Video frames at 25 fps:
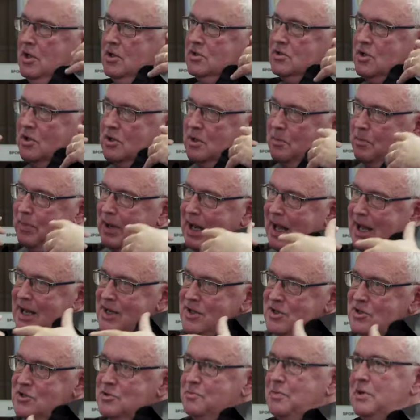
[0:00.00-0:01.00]
So the
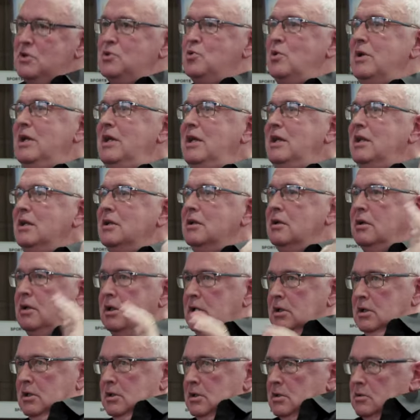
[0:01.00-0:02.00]
blend between
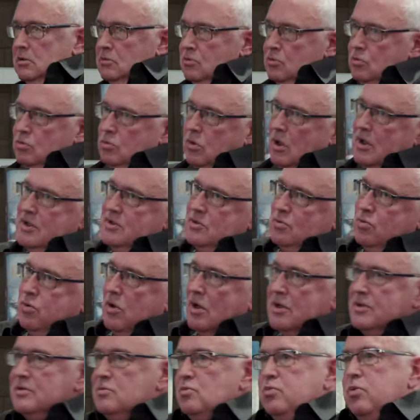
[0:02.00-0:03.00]
what's
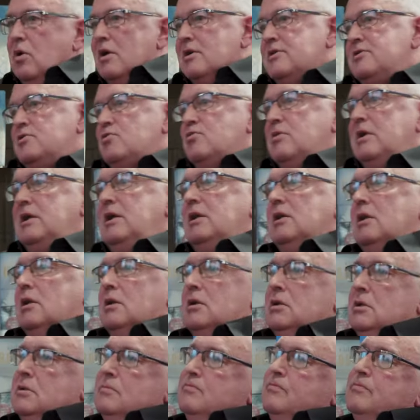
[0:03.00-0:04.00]
what, what's
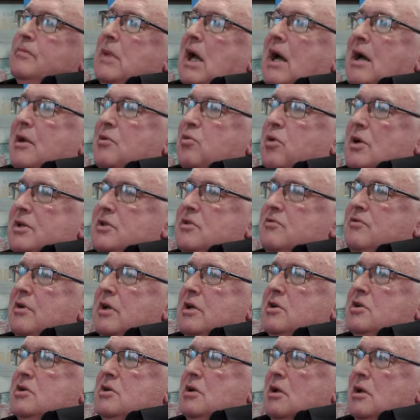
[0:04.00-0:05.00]
real and what's
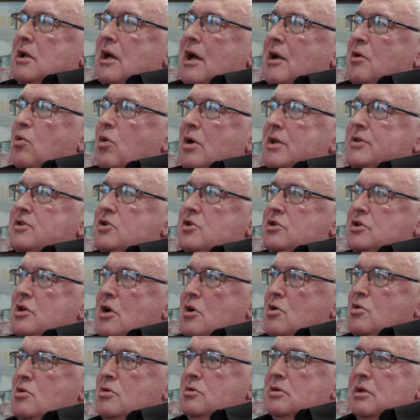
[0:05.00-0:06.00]
fictional and what's
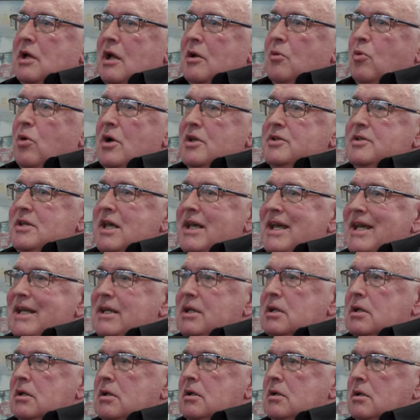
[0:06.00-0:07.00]
shown and what's
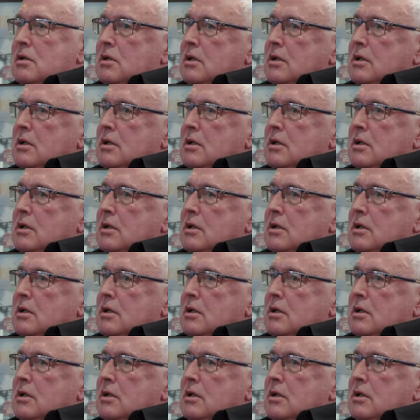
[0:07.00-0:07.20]
hidden